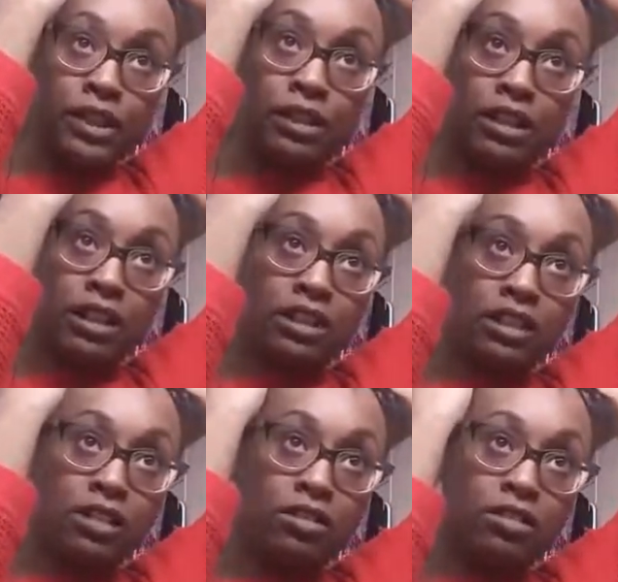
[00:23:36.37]
a lace
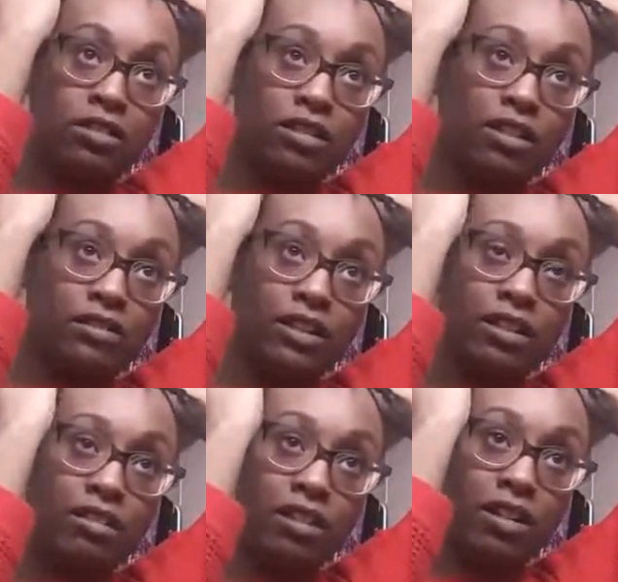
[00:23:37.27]
closure,
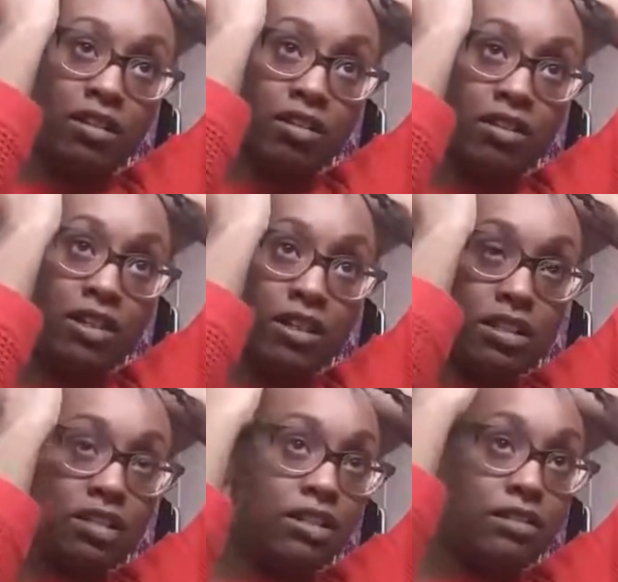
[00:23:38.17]
like all that
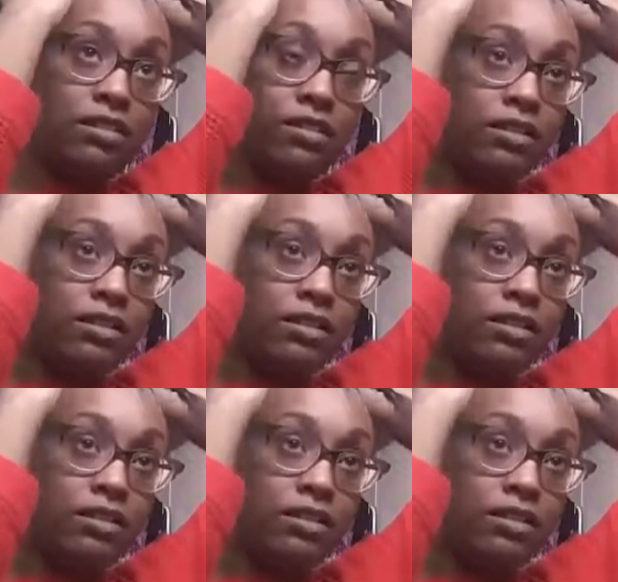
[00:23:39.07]
stuff.